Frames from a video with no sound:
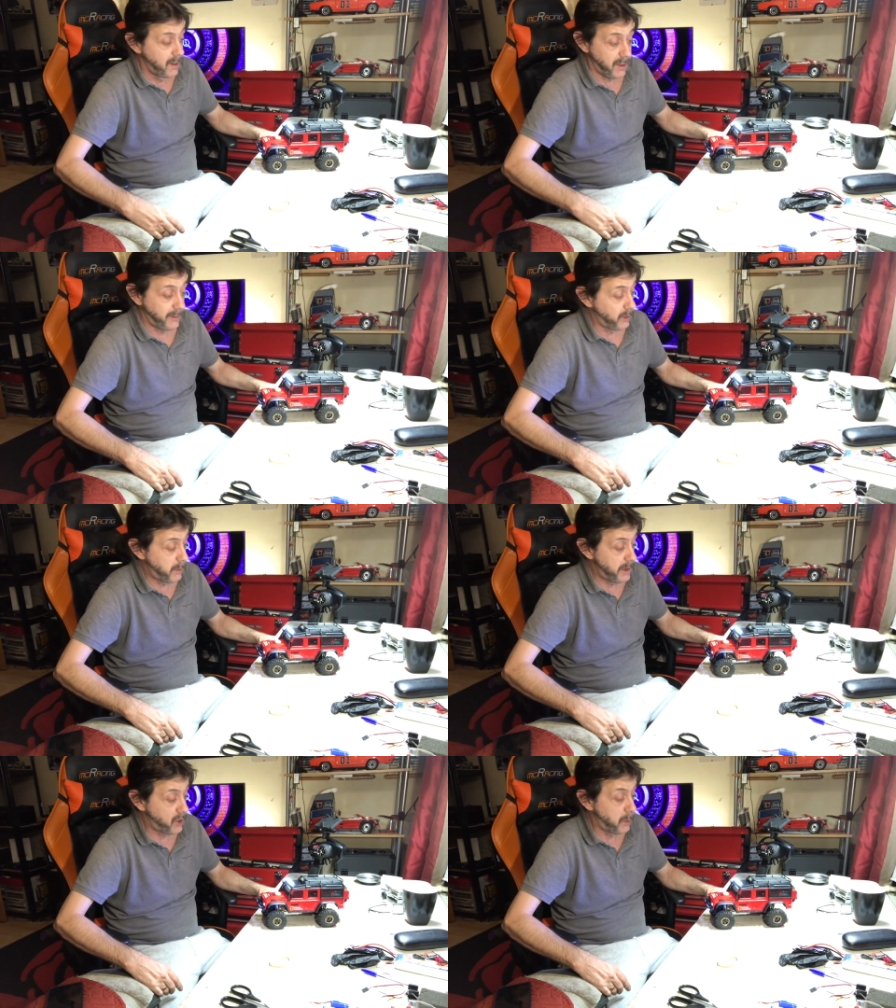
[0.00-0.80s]
I don't know where
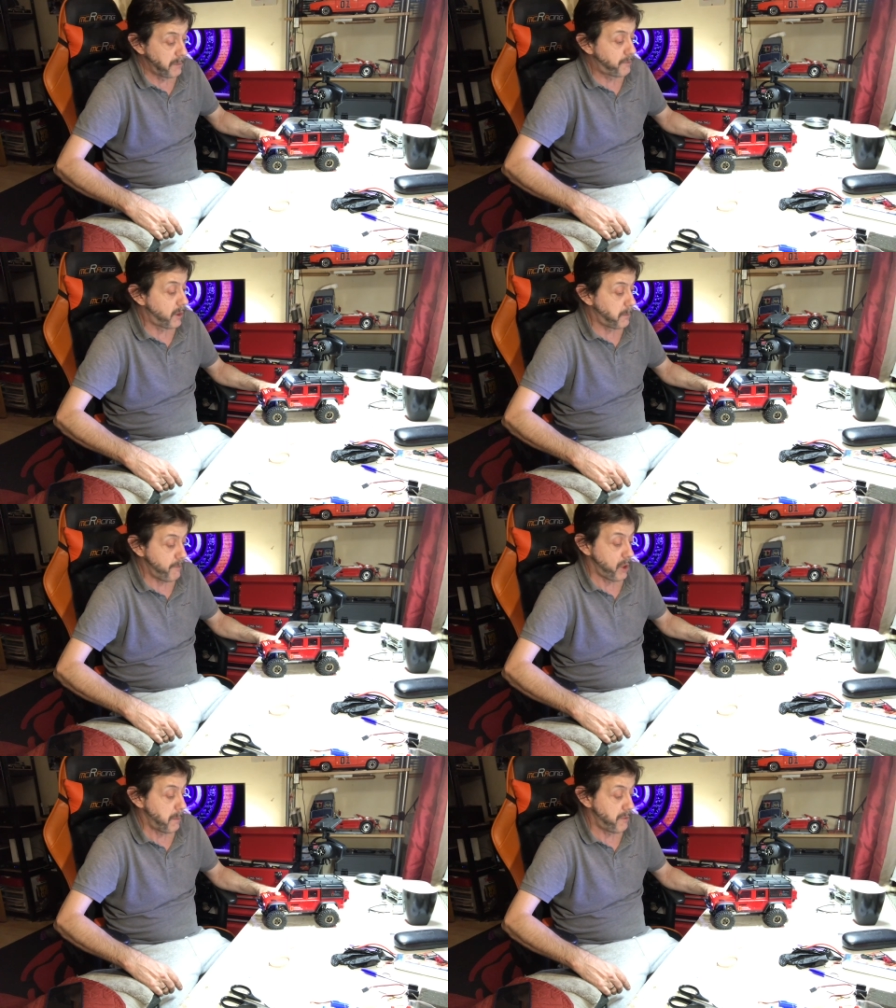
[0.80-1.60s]
they're coming from. If they're
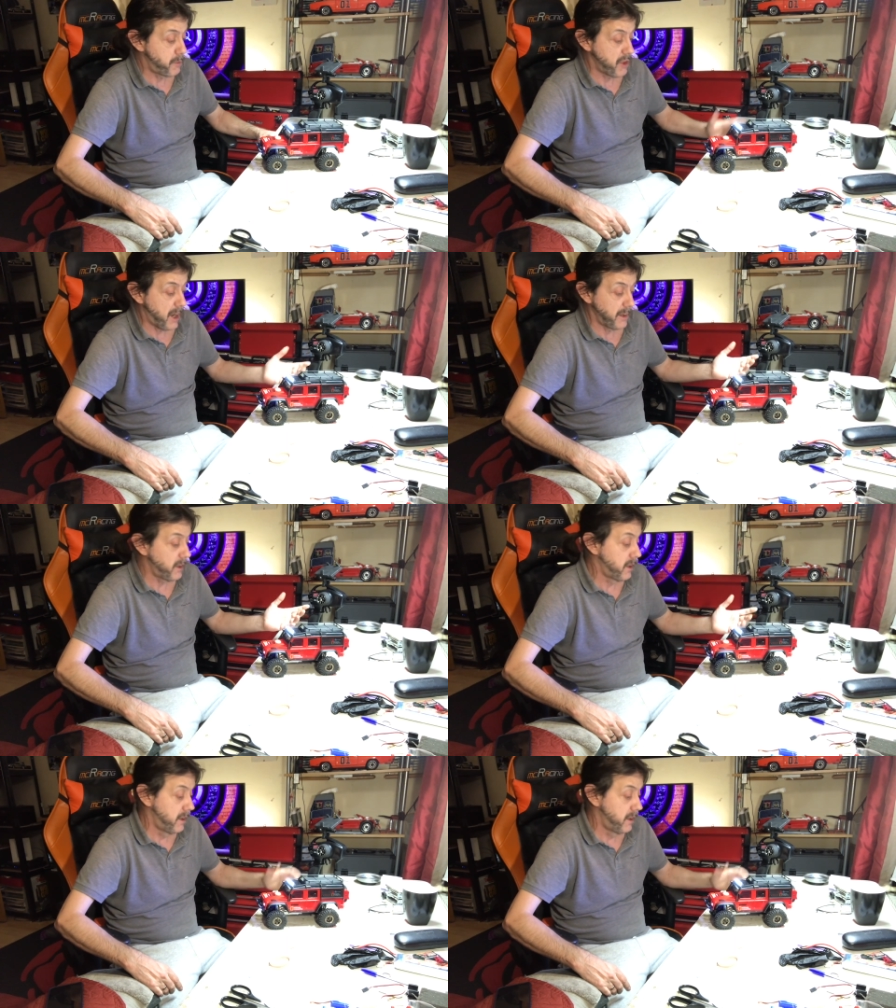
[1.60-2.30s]
coming from China,